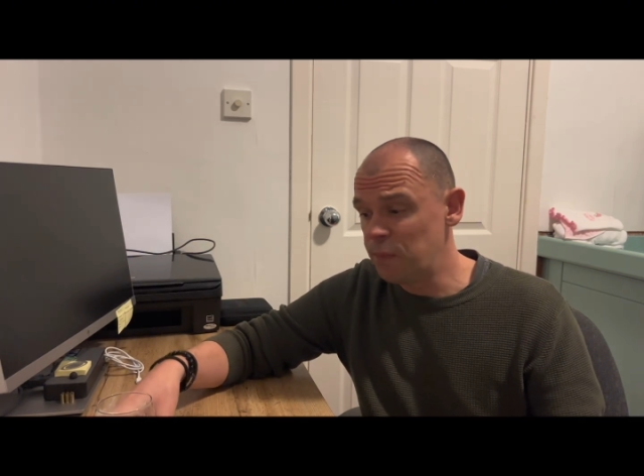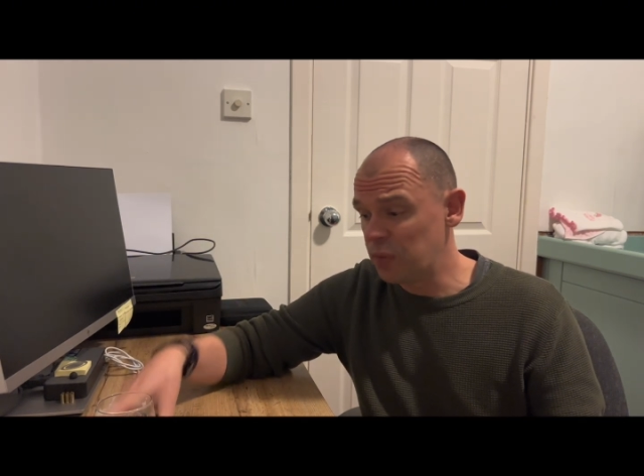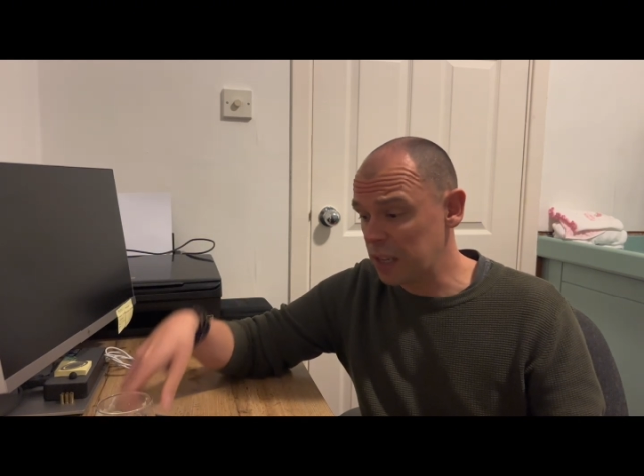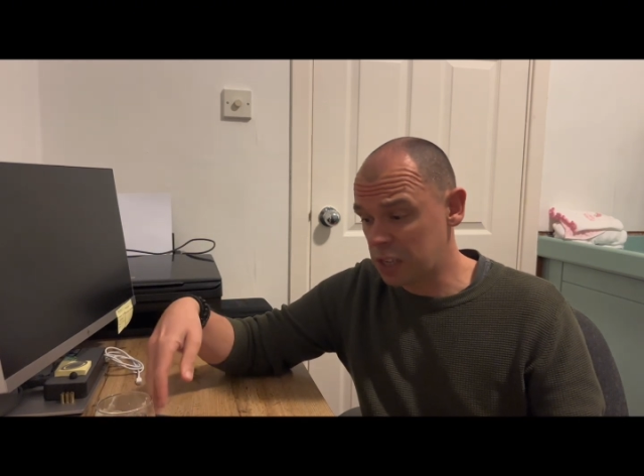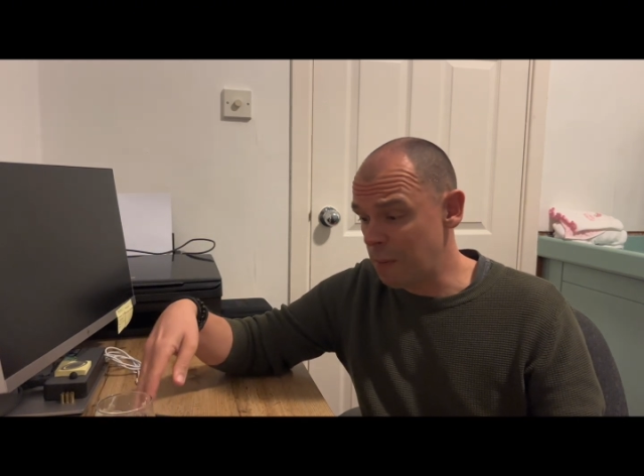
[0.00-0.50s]

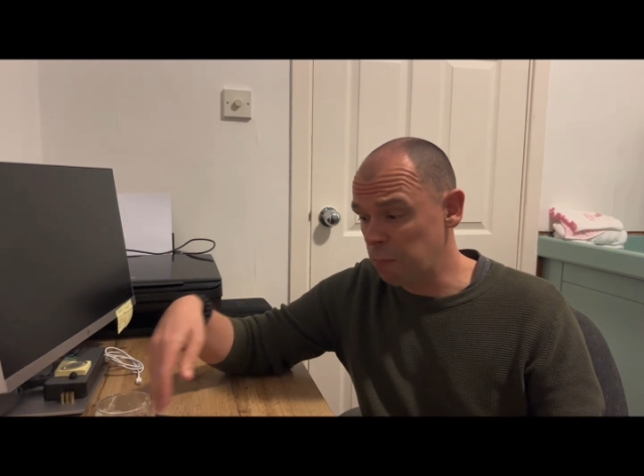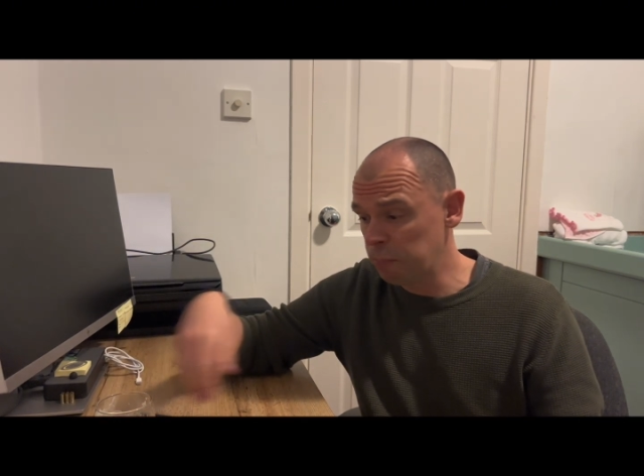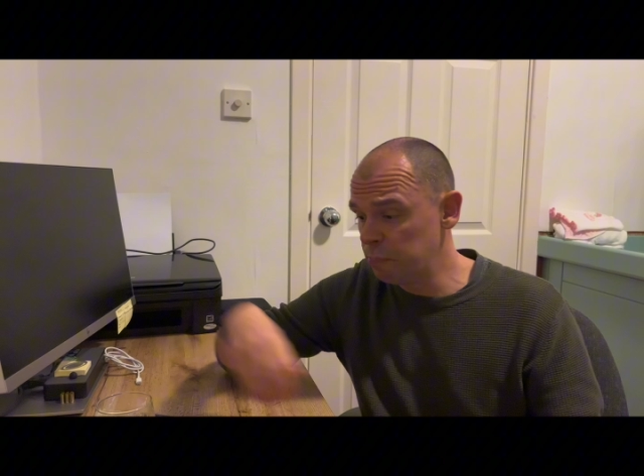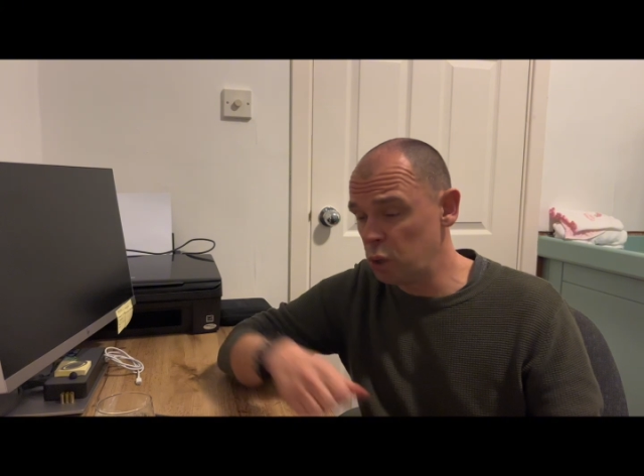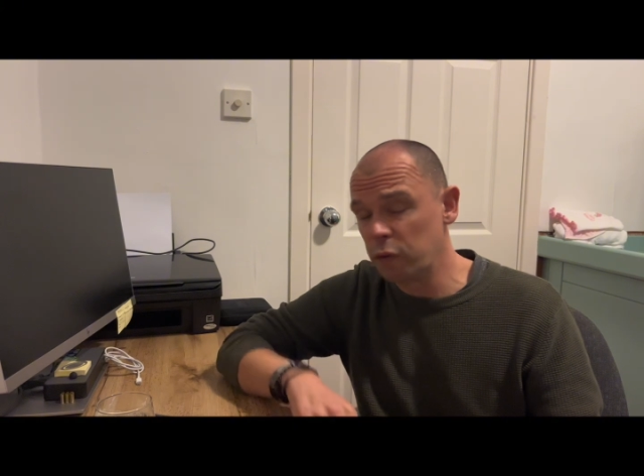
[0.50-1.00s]
That's come out
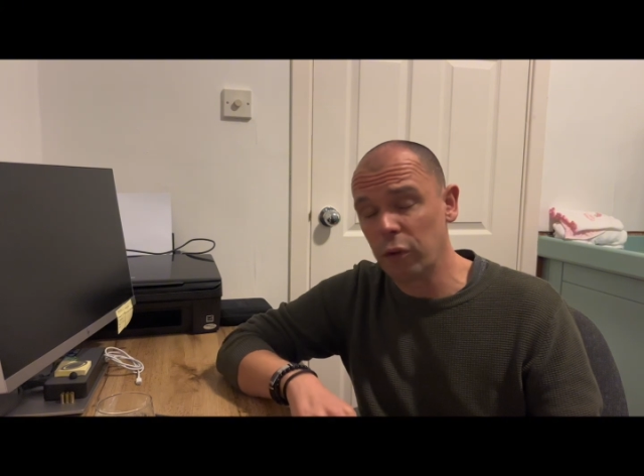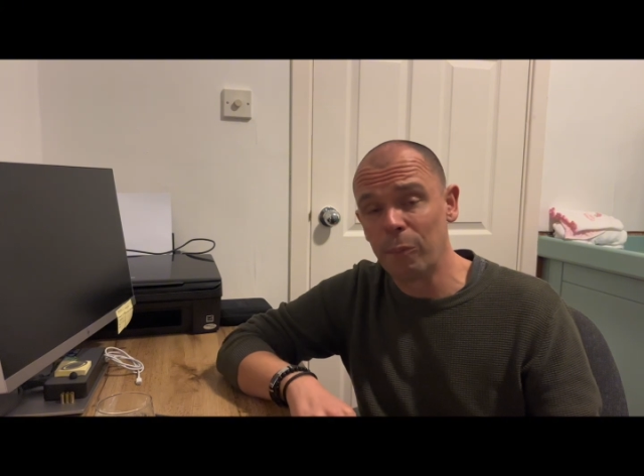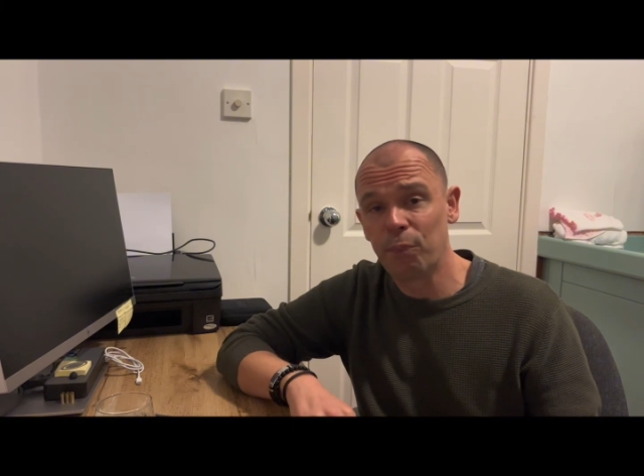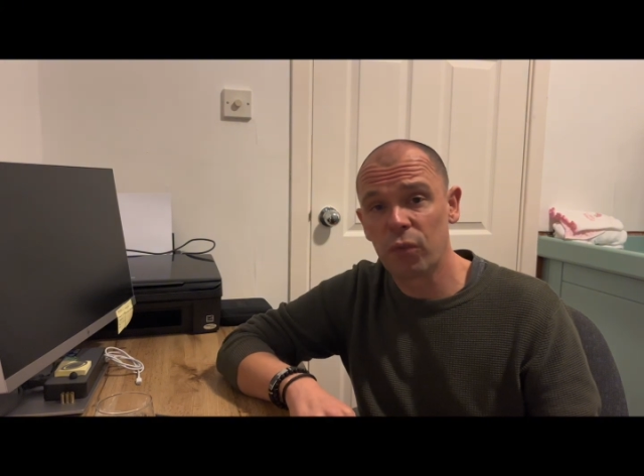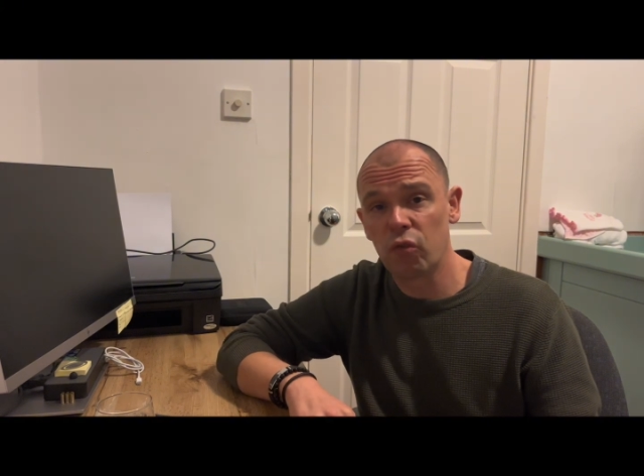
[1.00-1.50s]

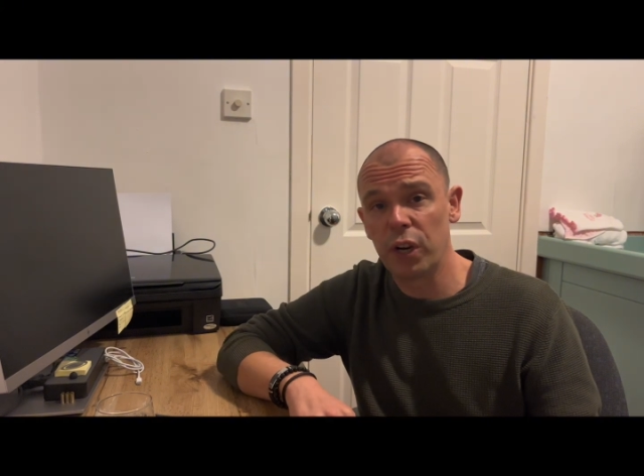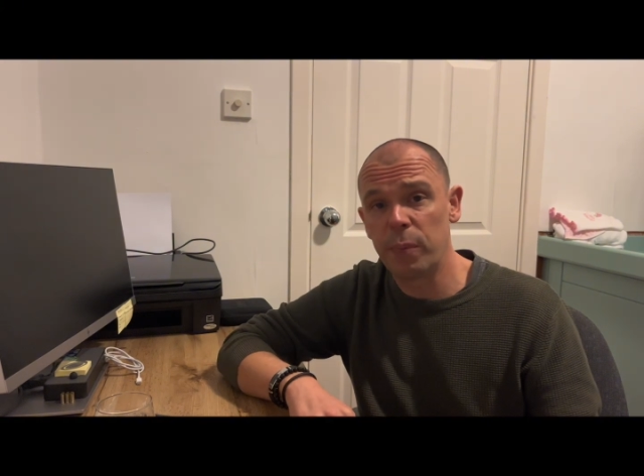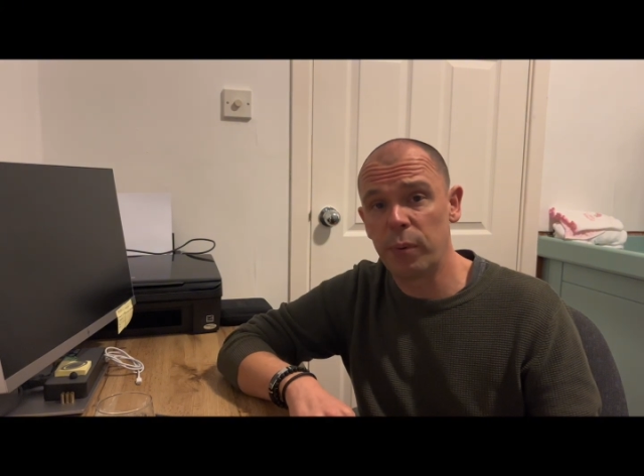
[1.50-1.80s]
beautiful, really